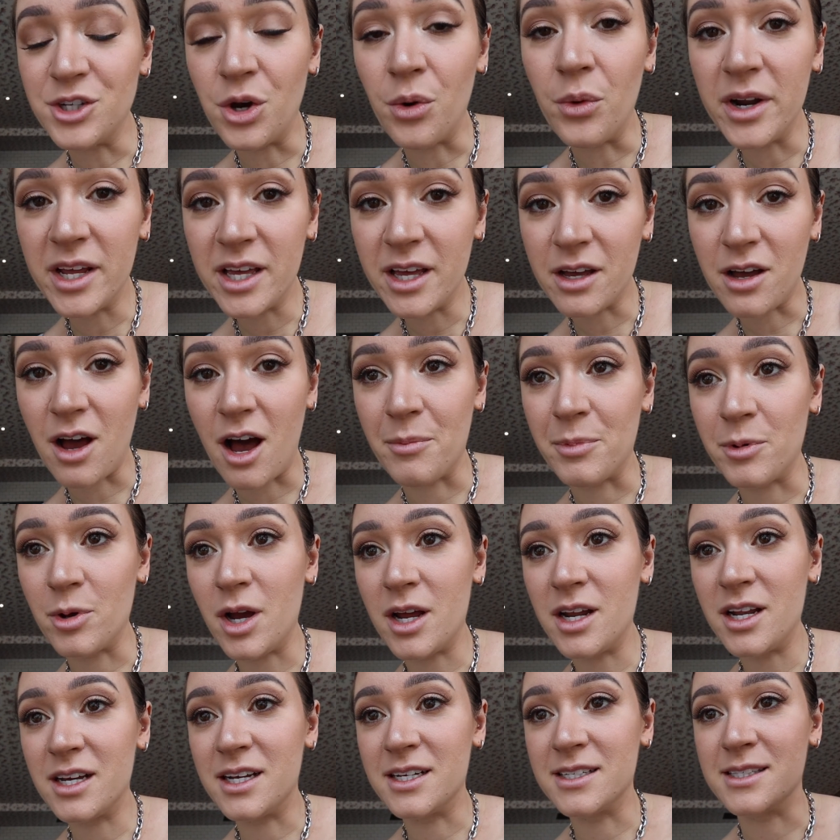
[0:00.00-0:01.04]
don't want to get
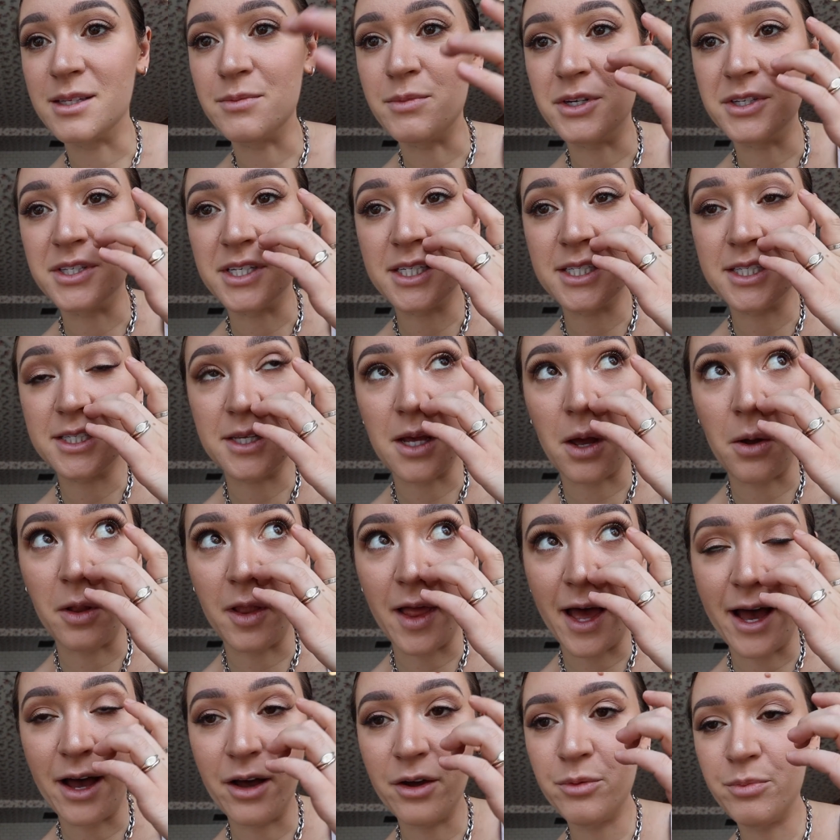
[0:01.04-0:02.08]
copyrighted because the music's so
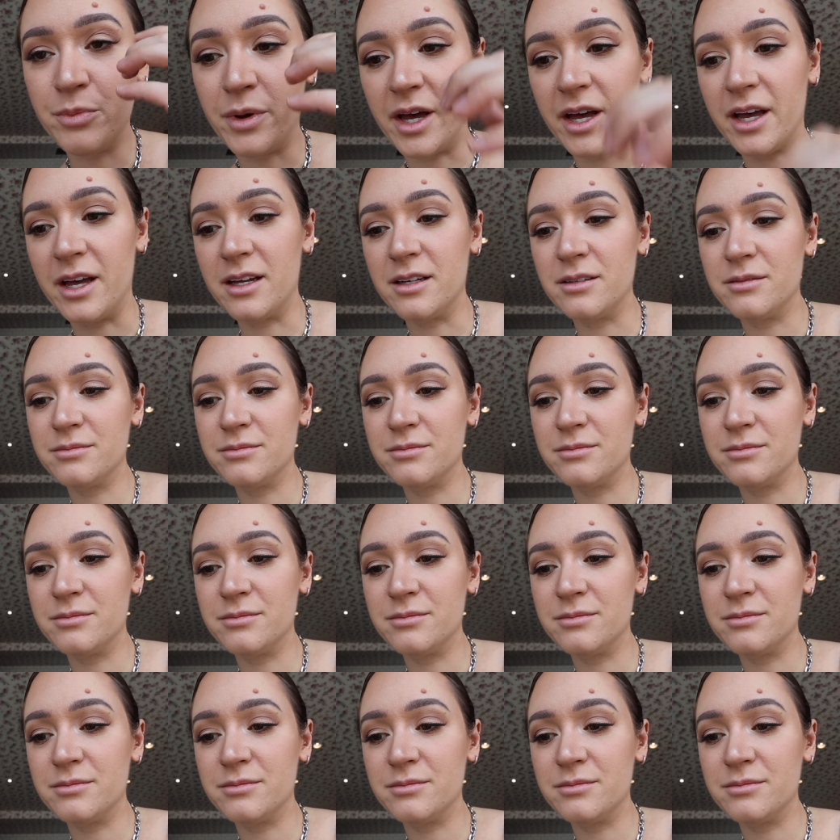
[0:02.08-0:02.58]
loud, but